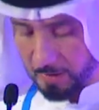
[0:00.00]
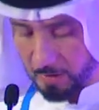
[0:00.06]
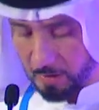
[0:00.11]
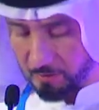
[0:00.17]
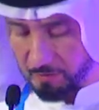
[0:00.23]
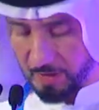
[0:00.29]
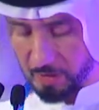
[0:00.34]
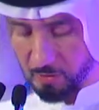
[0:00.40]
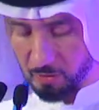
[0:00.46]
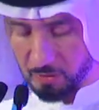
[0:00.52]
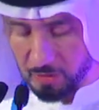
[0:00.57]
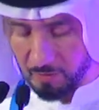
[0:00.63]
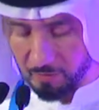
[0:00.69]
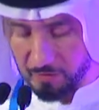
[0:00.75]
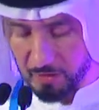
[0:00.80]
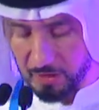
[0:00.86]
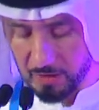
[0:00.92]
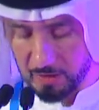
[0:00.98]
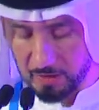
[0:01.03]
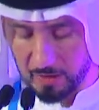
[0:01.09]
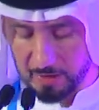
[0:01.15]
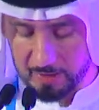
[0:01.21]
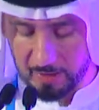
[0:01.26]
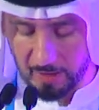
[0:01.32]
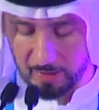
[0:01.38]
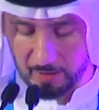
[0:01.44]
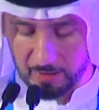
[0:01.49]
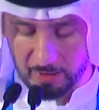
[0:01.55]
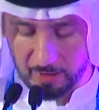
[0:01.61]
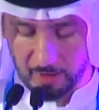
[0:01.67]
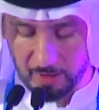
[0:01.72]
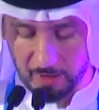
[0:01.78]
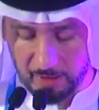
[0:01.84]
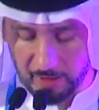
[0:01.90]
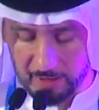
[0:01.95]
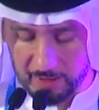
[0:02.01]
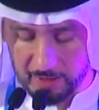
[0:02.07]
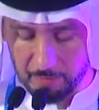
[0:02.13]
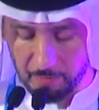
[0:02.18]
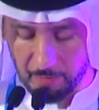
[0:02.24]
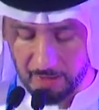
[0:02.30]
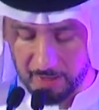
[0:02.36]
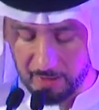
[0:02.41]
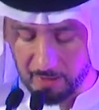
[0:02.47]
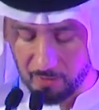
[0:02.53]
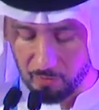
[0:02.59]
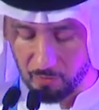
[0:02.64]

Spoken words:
of the use of digital signature increased by